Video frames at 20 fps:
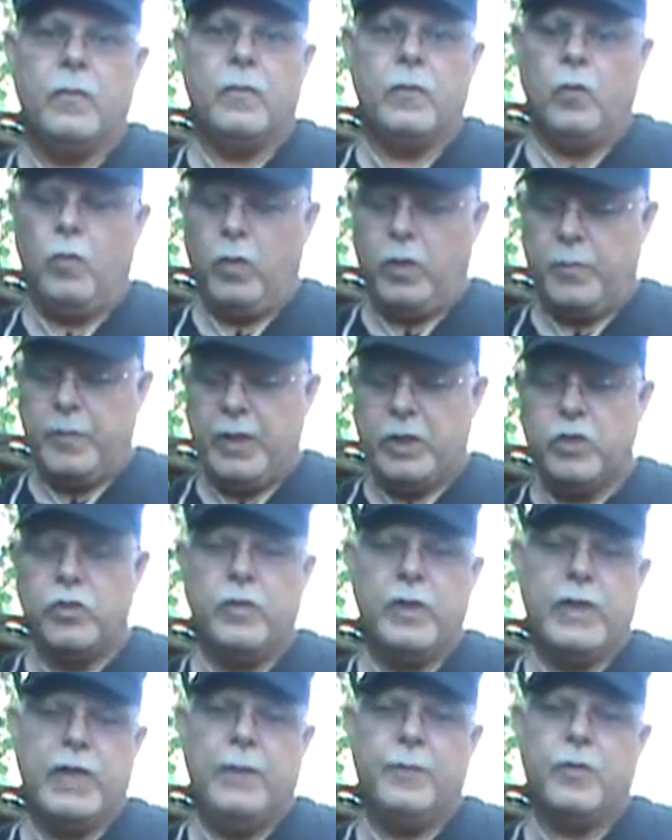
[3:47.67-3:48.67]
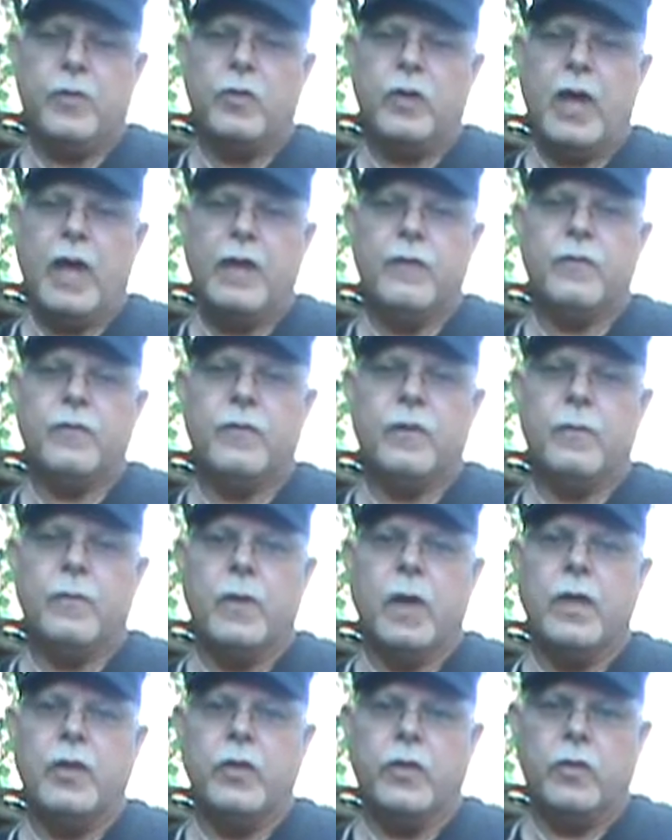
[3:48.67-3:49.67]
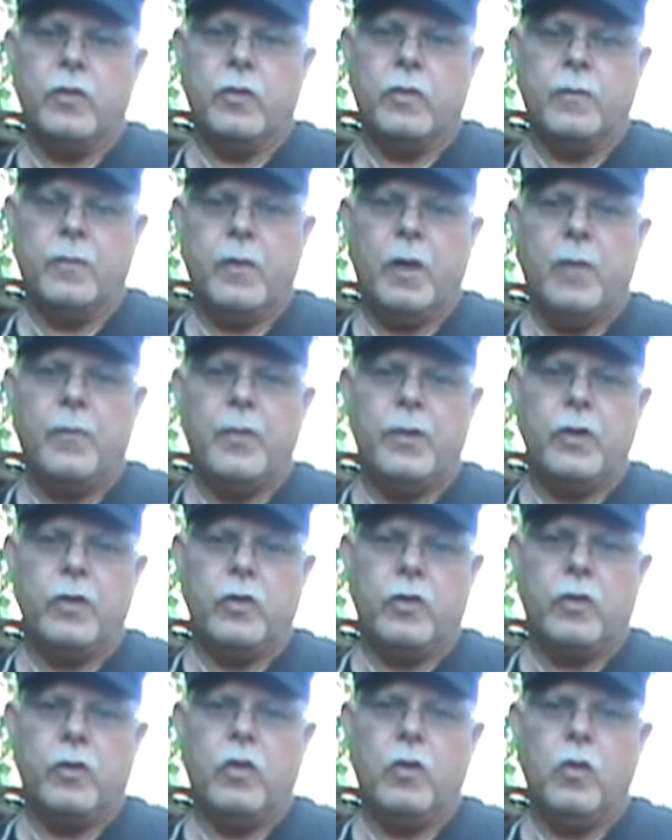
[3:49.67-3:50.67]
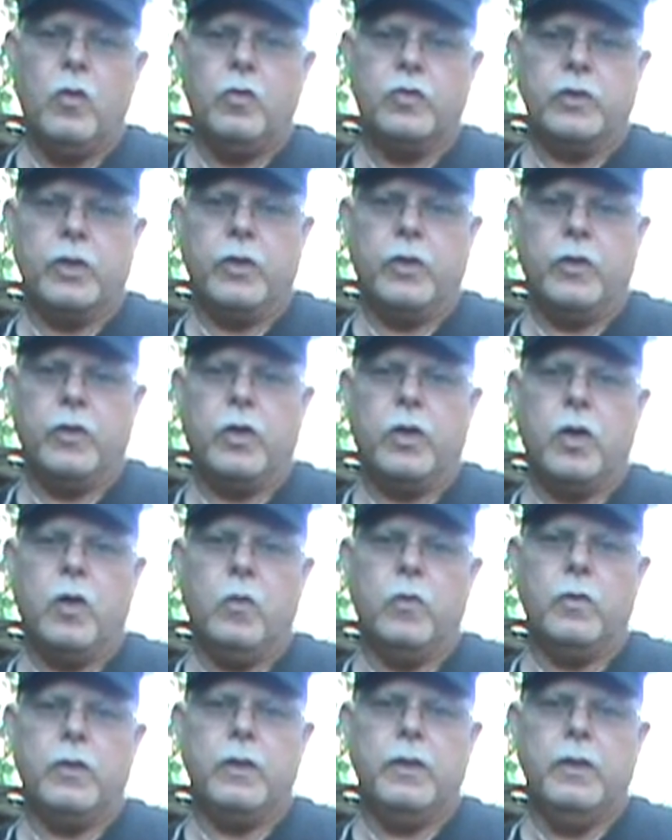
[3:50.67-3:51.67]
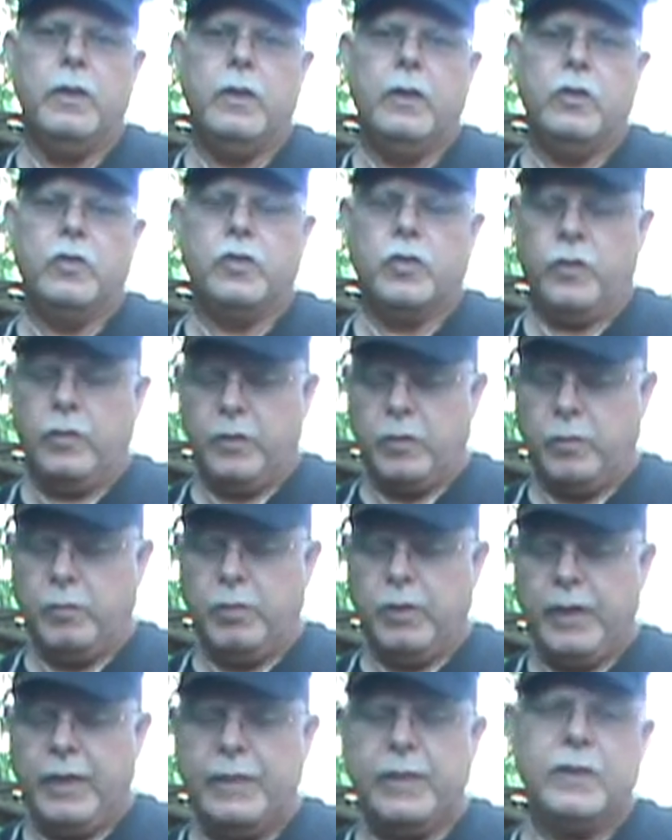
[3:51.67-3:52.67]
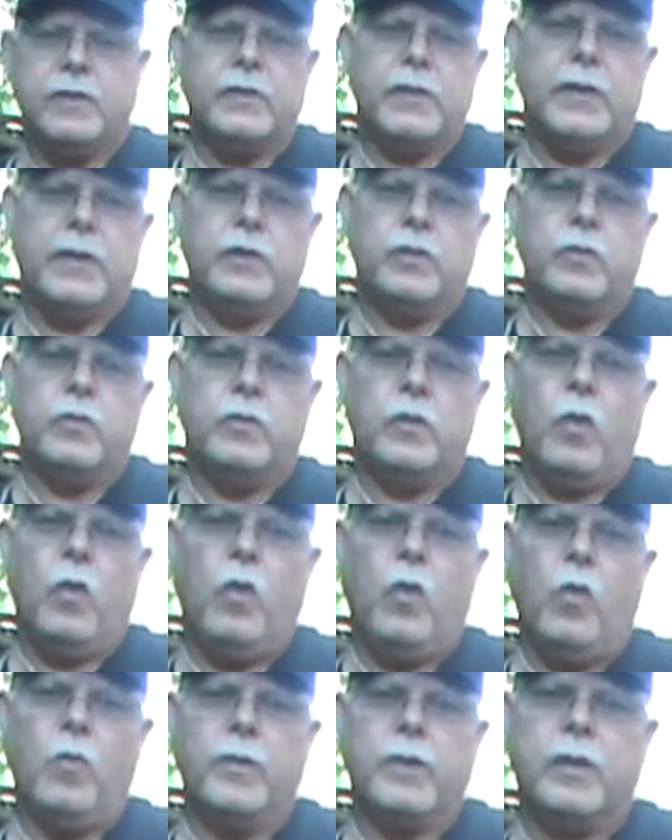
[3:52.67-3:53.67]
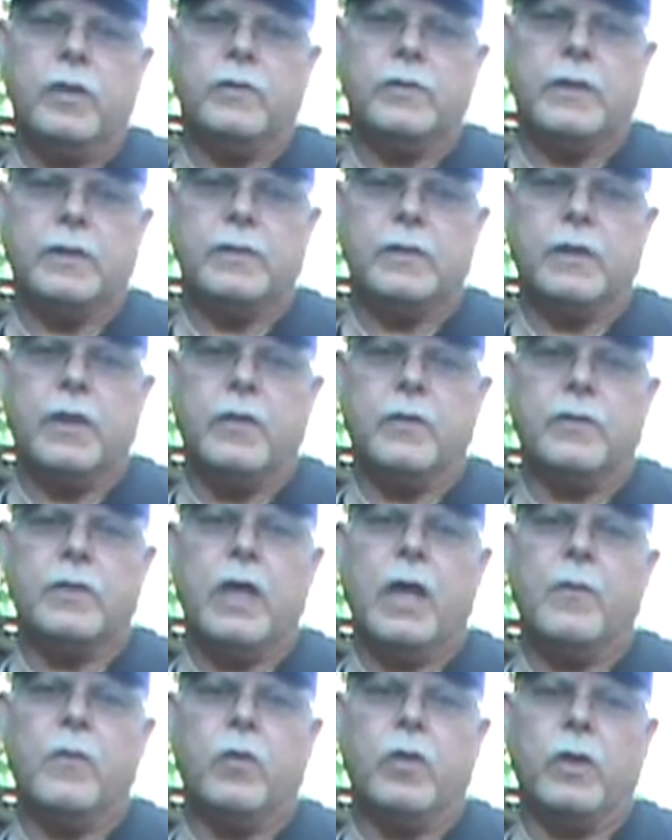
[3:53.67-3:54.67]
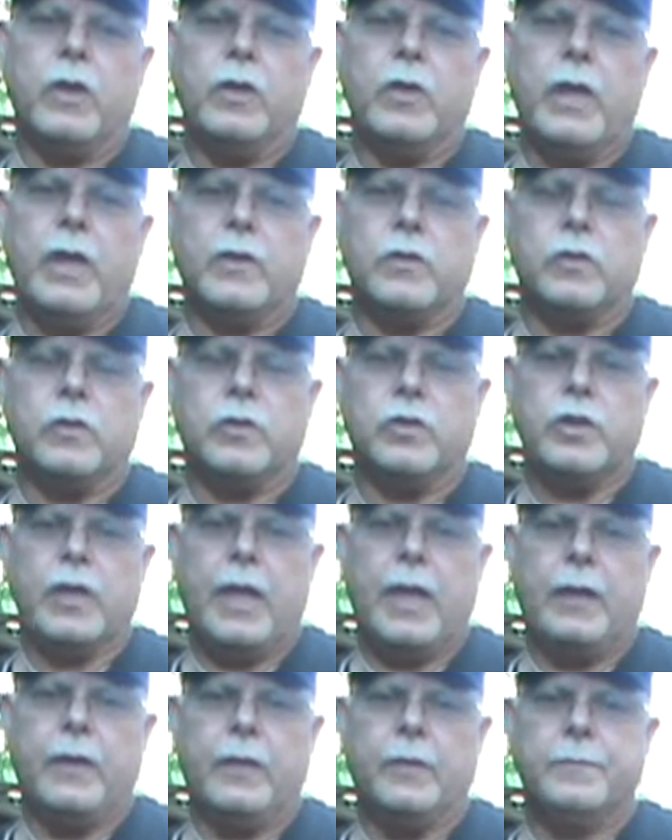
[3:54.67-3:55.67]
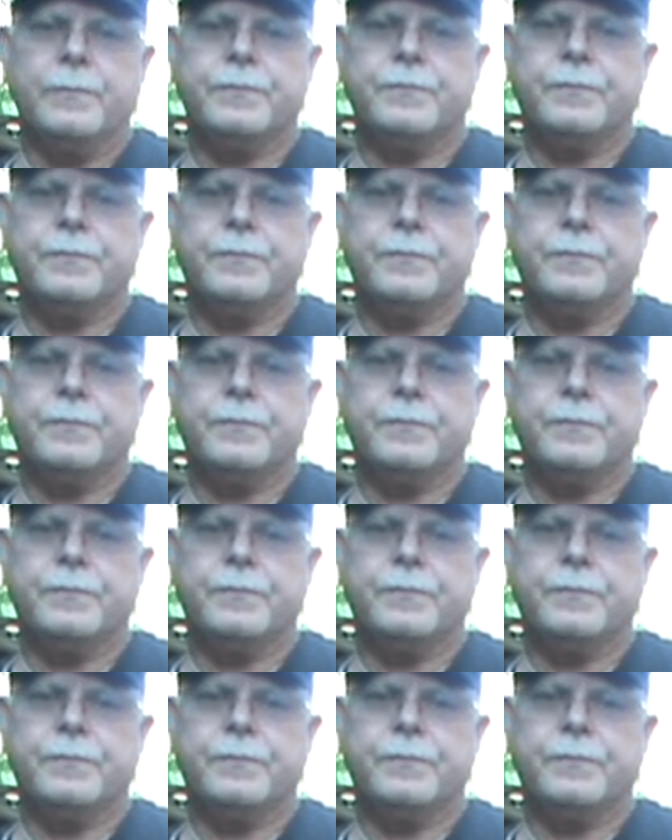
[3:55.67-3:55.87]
you want to make sure you keep your knife up under your clothes, under your coat, so that the blade doesn't get too cold, because that's another time where it could actually shatter.